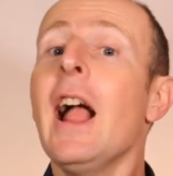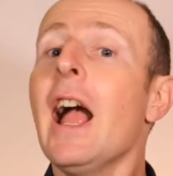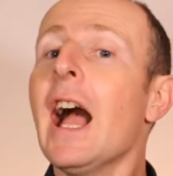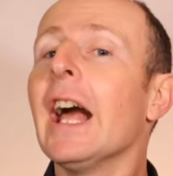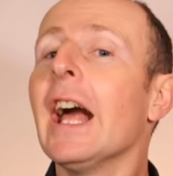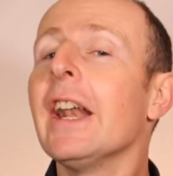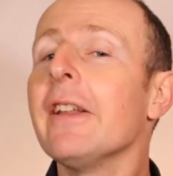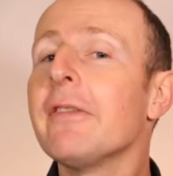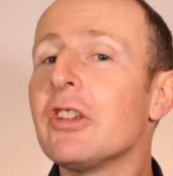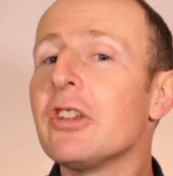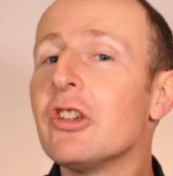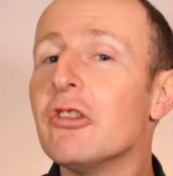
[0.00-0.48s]

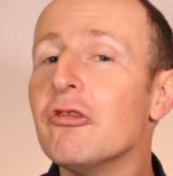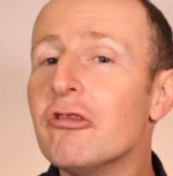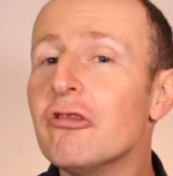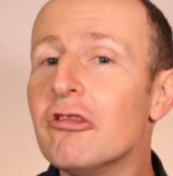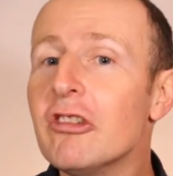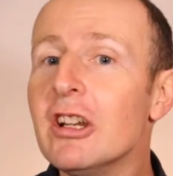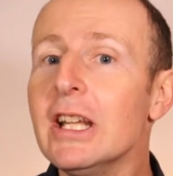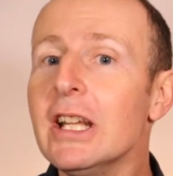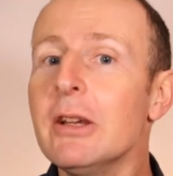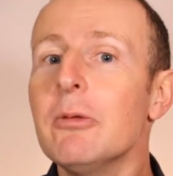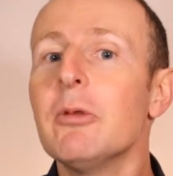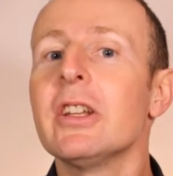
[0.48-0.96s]
And if you
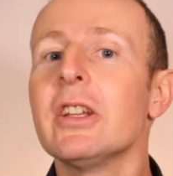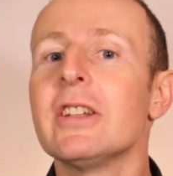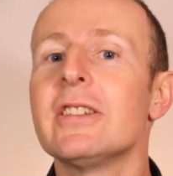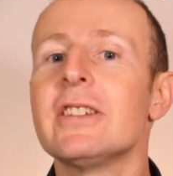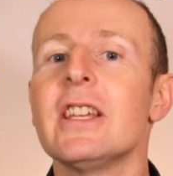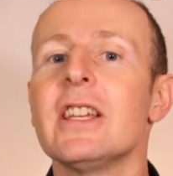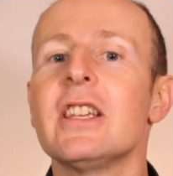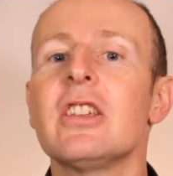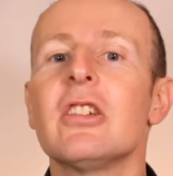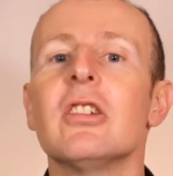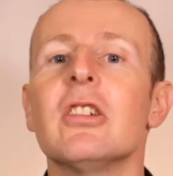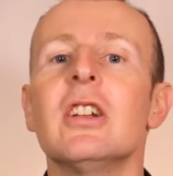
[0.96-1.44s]
really want to
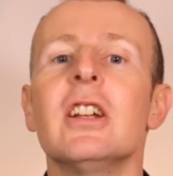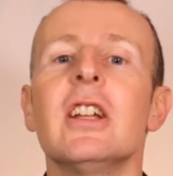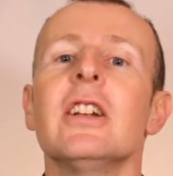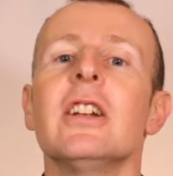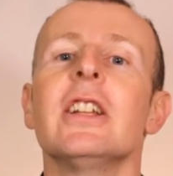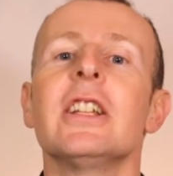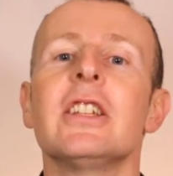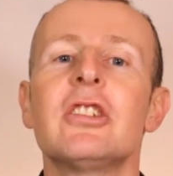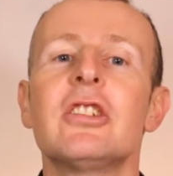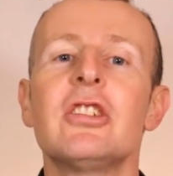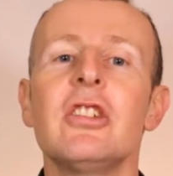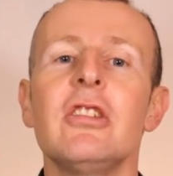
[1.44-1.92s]
take your
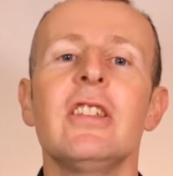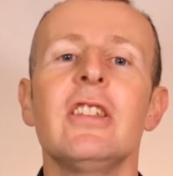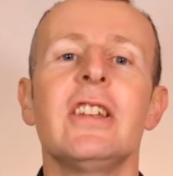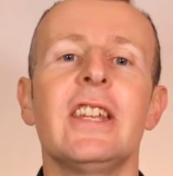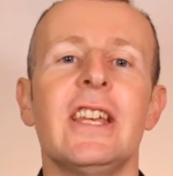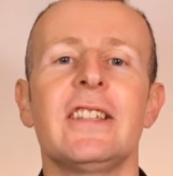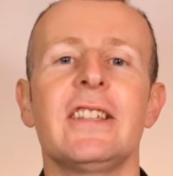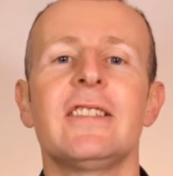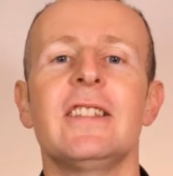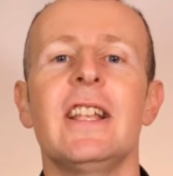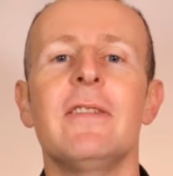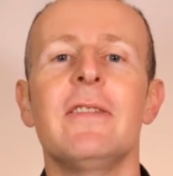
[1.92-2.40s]
learning to the
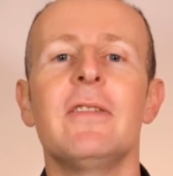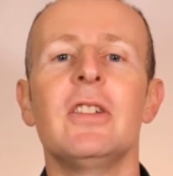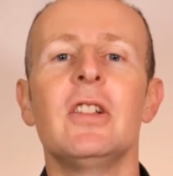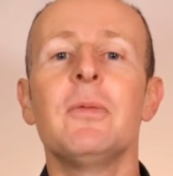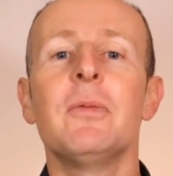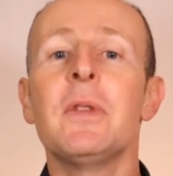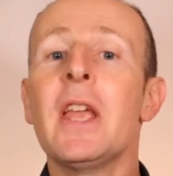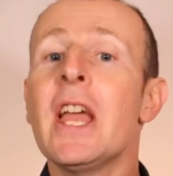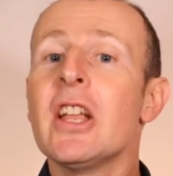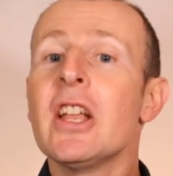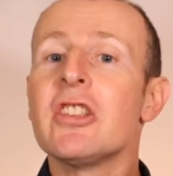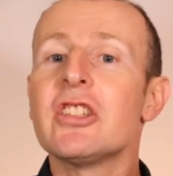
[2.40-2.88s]
next
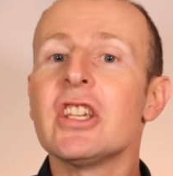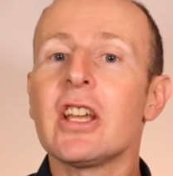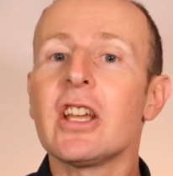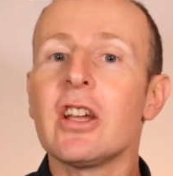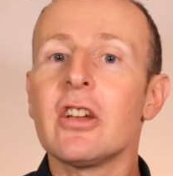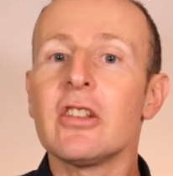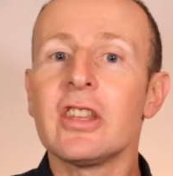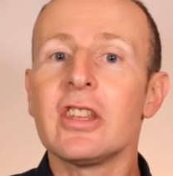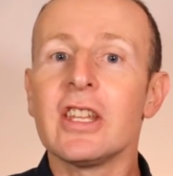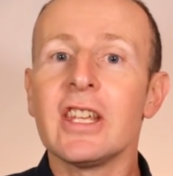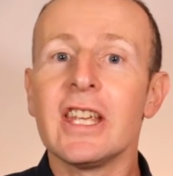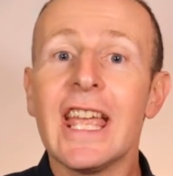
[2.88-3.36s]
level, check
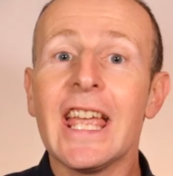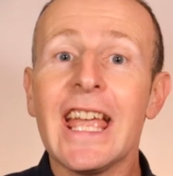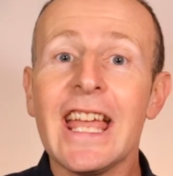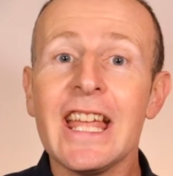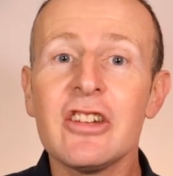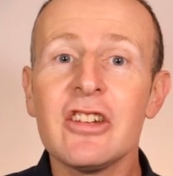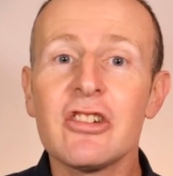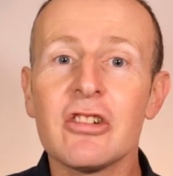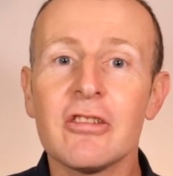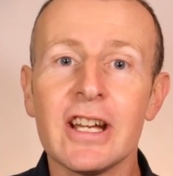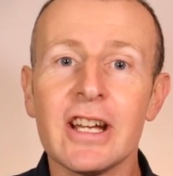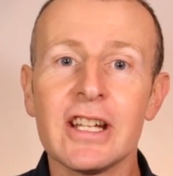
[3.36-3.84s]
out the
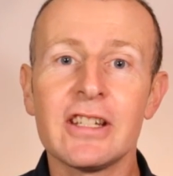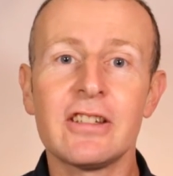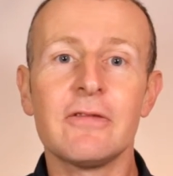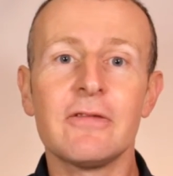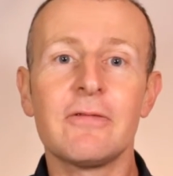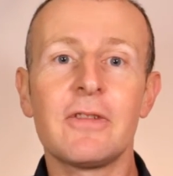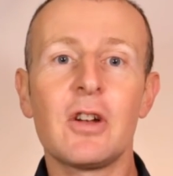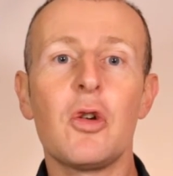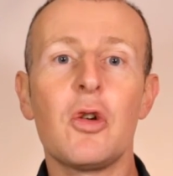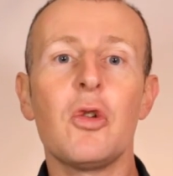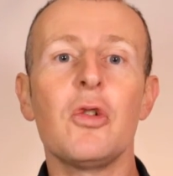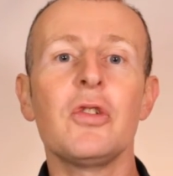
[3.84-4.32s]

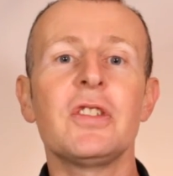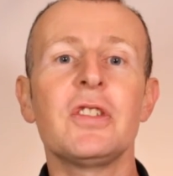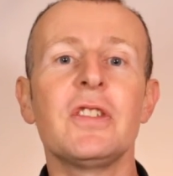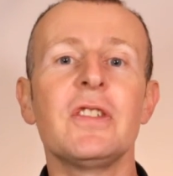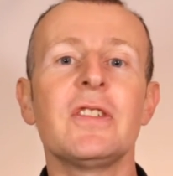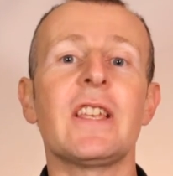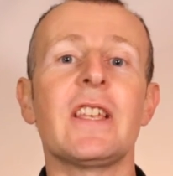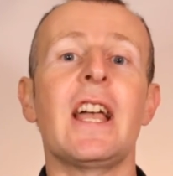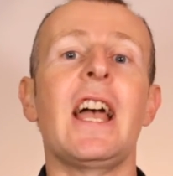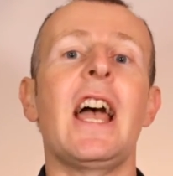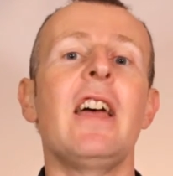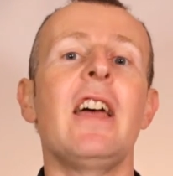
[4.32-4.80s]
interactive
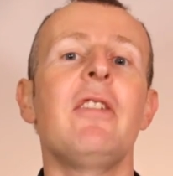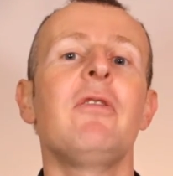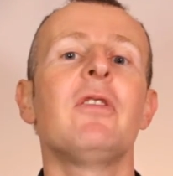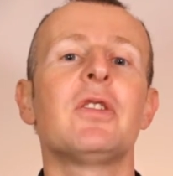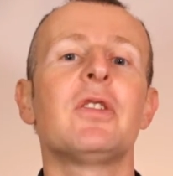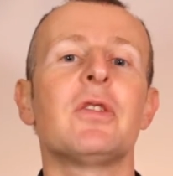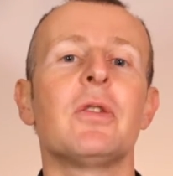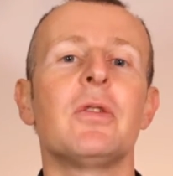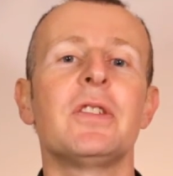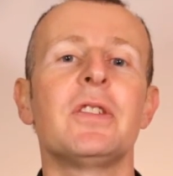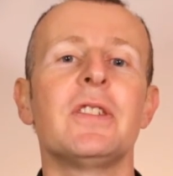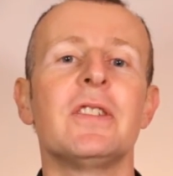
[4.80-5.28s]
courses and
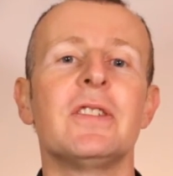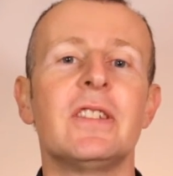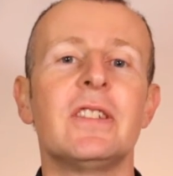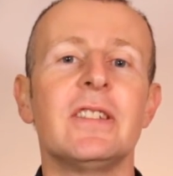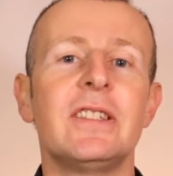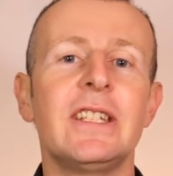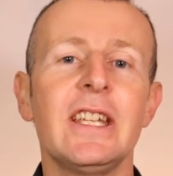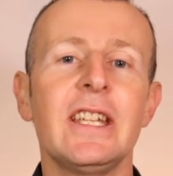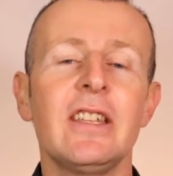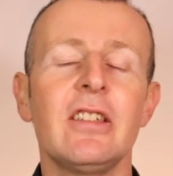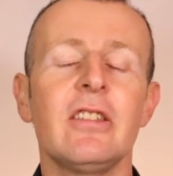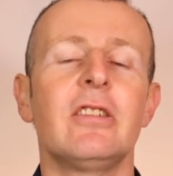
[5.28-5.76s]
resources to
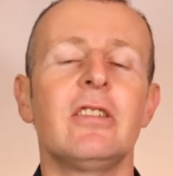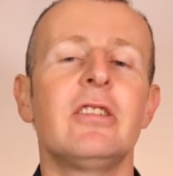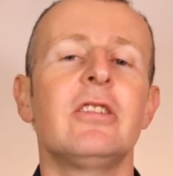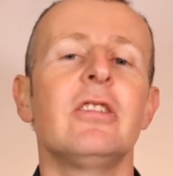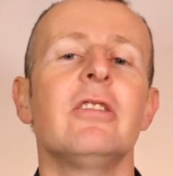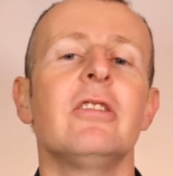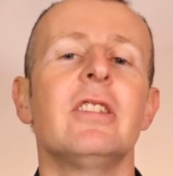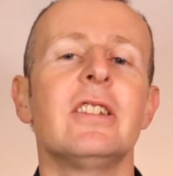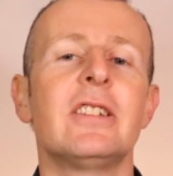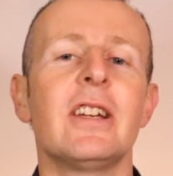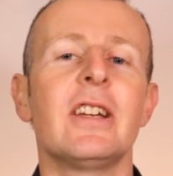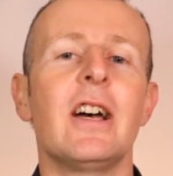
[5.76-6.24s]
take you
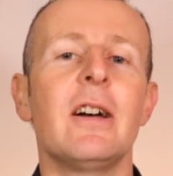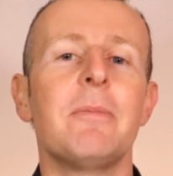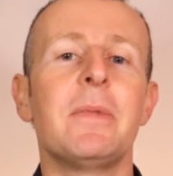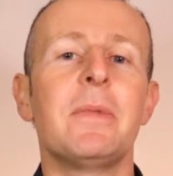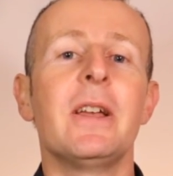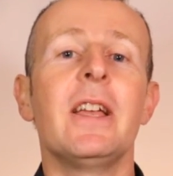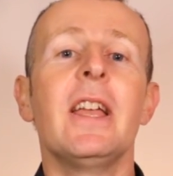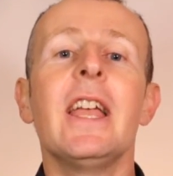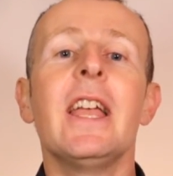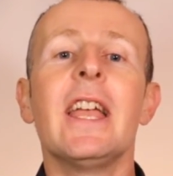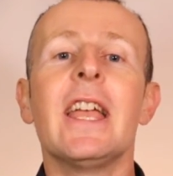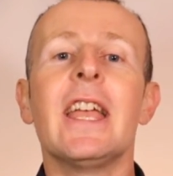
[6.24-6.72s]
to the
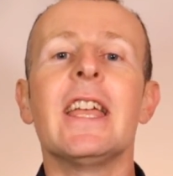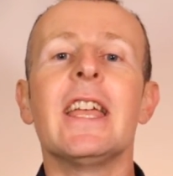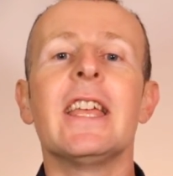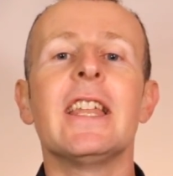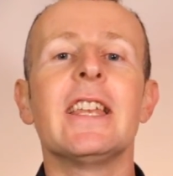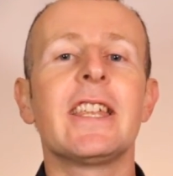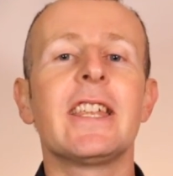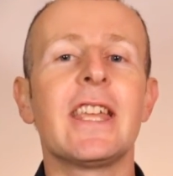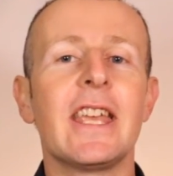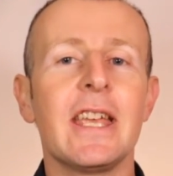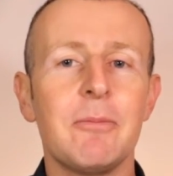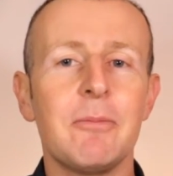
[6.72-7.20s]
top
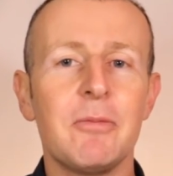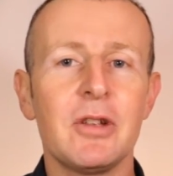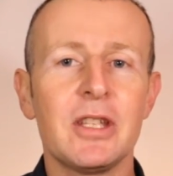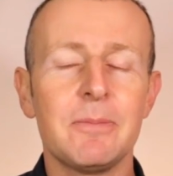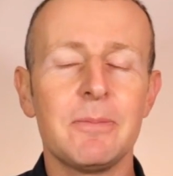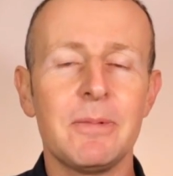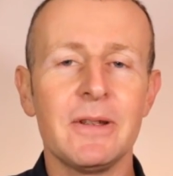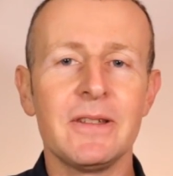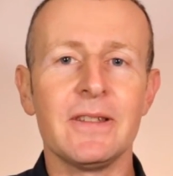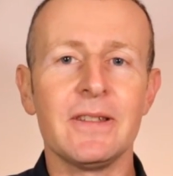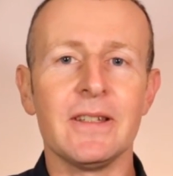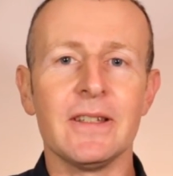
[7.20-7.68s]
in
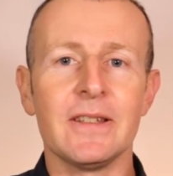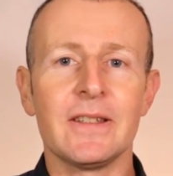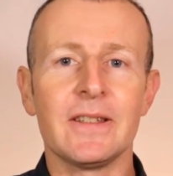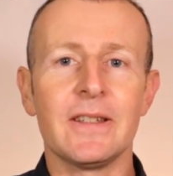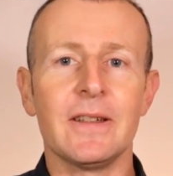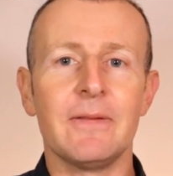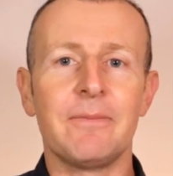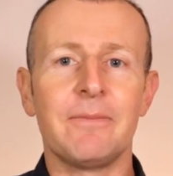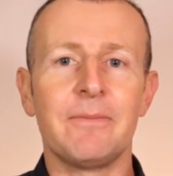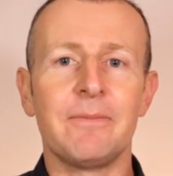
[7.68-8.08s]
Cambridge Business.